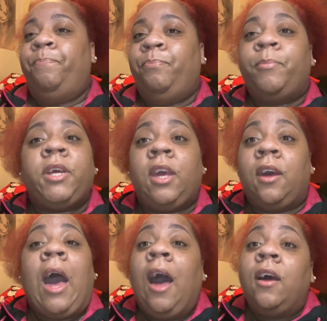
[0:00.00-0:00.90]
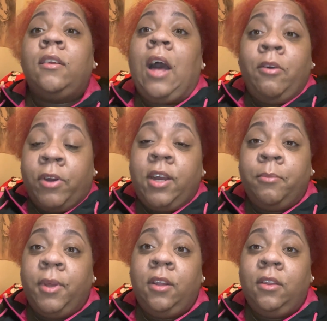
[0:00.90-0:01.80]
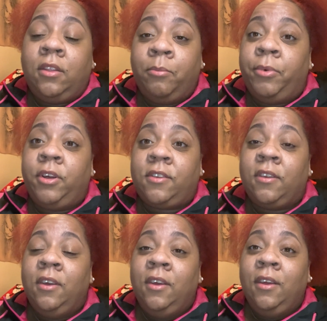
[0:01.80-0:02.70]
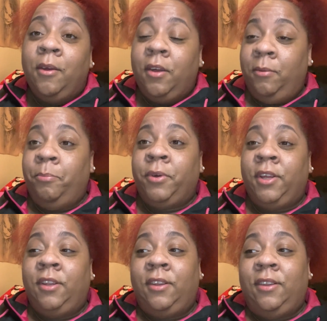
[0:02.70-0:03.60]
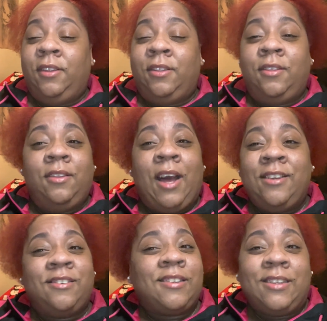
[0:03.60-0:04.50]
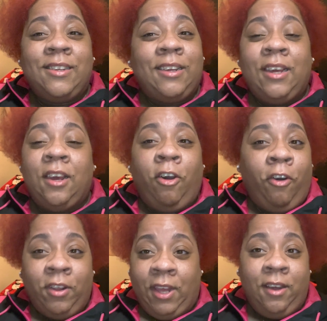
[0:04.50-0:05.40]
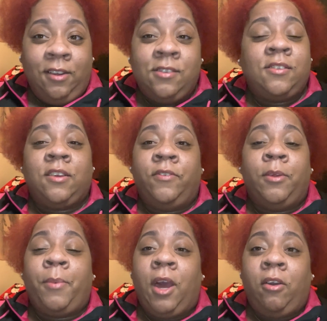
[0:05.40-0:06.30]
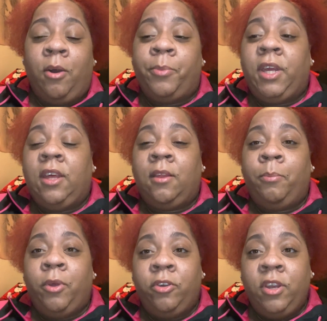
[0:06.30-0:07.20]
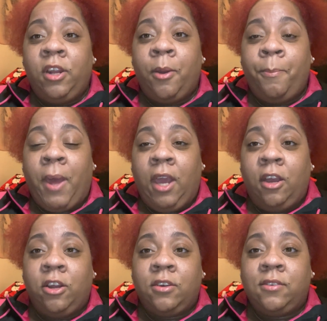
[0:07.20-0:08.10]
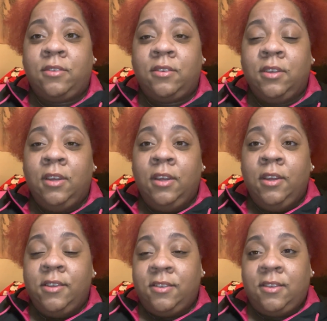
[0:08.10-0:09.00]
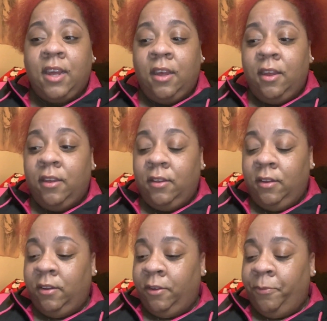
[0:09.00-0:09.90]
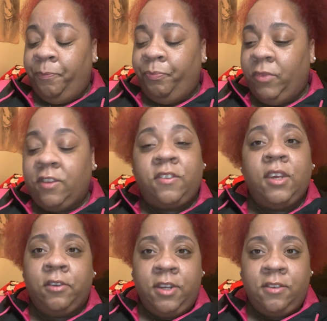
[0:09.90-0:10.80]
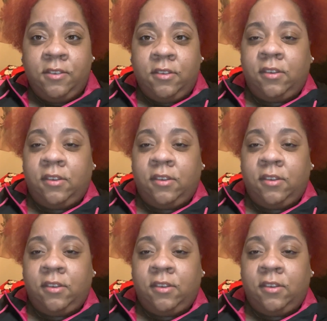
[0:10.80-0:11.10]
But yeah, I recommend the books, but I just didn't get all that other stuff in the background. But yeah, the Billionaire Bankers set it's